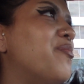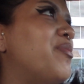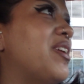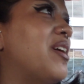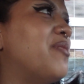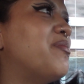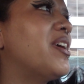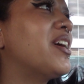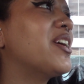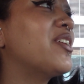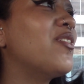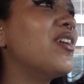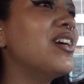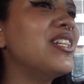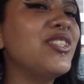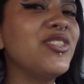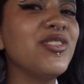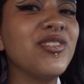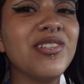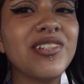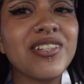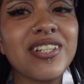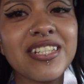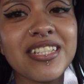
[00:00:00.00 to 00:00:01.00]
but I'm not going
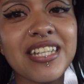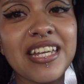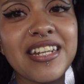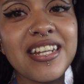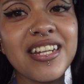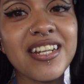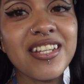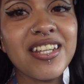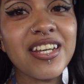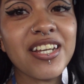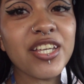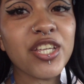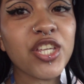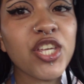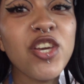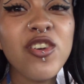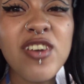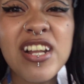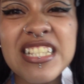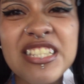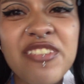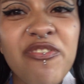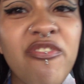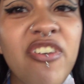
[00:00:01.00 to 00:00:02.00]
to because I need to look cute
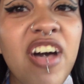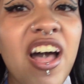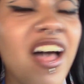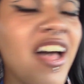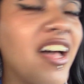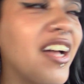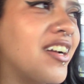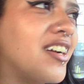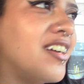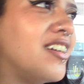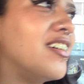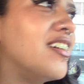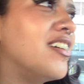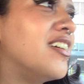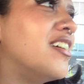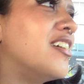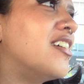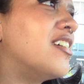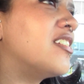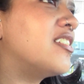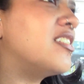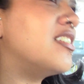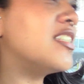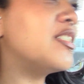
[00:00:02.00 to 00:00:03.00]
as fuck
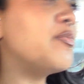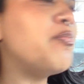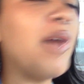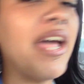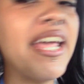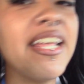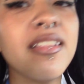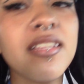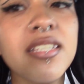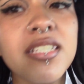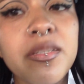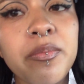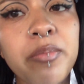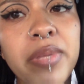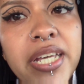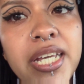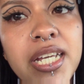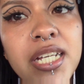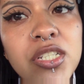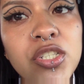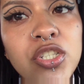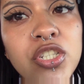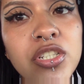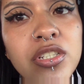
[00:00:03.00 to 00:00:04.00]
to spite this
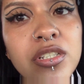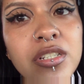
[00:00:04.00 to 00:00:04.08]
bitch.